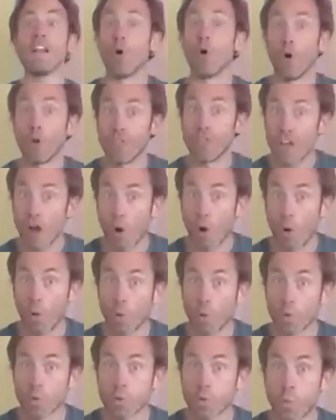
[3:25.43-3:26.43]
or the
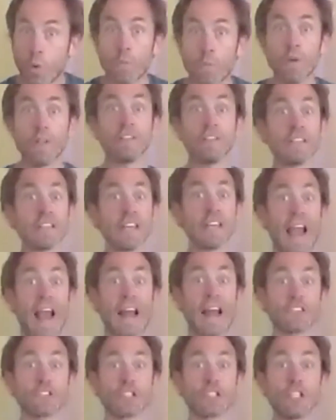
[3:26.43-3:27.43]
old woman
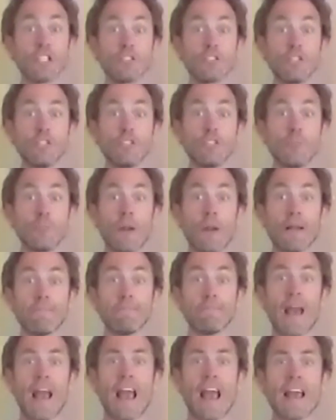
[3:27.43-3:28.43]
catch the gingerbread
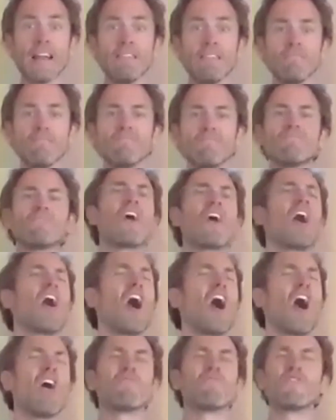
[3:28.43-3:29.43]
man?
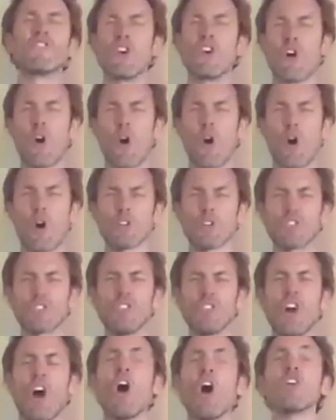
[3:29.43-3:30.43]
Of course
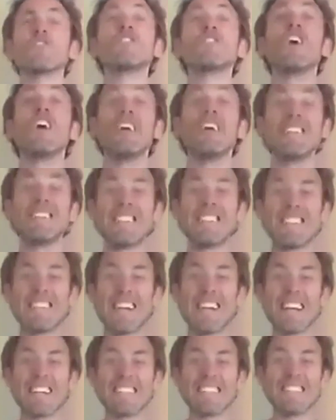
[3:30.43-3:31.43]
not.
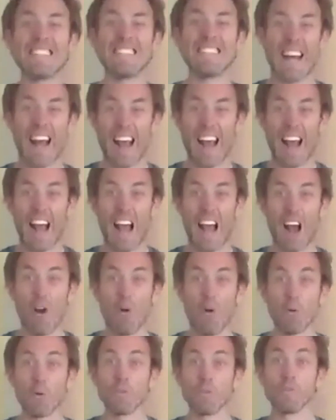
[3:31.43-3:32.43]
Sit
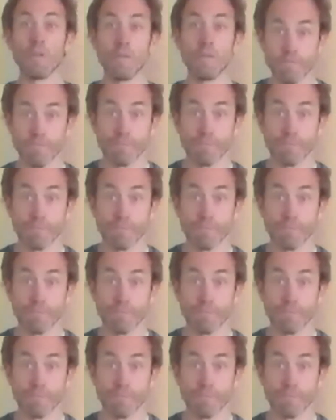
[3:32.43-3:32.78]
down.